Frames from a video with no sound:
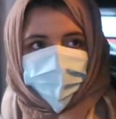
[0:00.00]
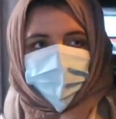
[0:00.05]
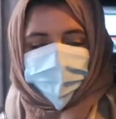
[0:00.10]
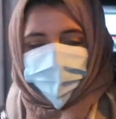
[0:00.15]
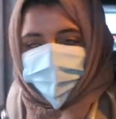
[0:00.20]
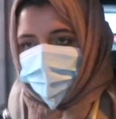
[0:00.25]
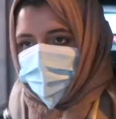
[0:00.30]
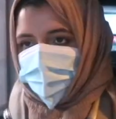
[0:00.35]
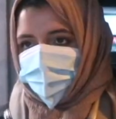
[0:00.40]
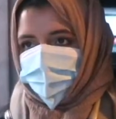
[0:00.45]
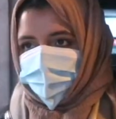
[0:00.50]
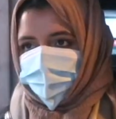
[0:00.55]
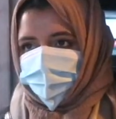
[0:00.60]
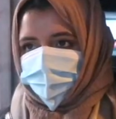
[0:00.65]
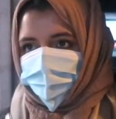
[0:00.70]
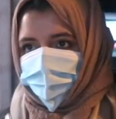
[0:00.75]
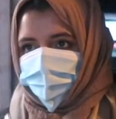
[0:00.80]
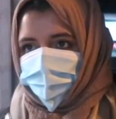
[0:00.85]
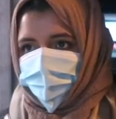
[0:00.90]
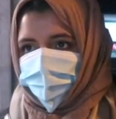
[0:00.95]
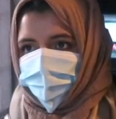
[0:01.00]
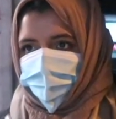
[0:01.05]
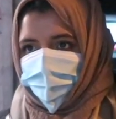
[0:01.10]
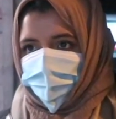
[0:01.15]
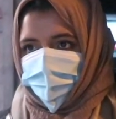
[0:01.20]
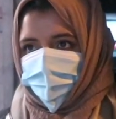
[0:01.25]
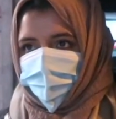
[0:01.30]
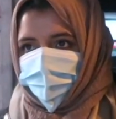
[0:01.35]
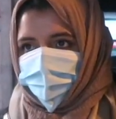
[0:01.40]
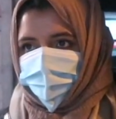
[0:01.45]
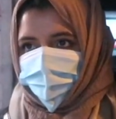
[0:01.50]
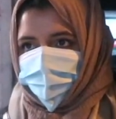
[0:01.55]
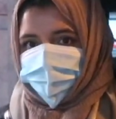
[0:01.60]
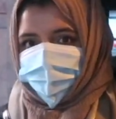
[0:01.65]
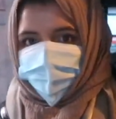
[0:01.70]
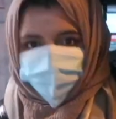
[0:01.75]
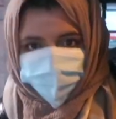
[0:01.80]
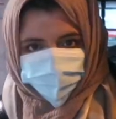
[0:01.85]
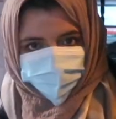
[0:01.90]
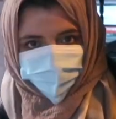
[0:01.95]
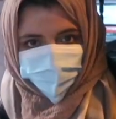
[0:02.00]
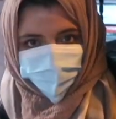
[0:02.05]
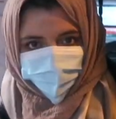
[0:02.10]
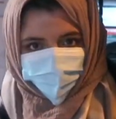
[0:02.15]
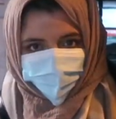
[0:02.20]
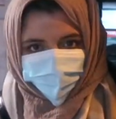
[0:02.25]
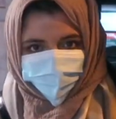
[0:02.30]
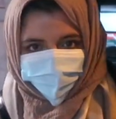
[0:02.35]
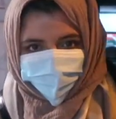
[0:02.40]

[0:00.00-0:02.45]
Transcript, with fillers: get up and go for um, sunset.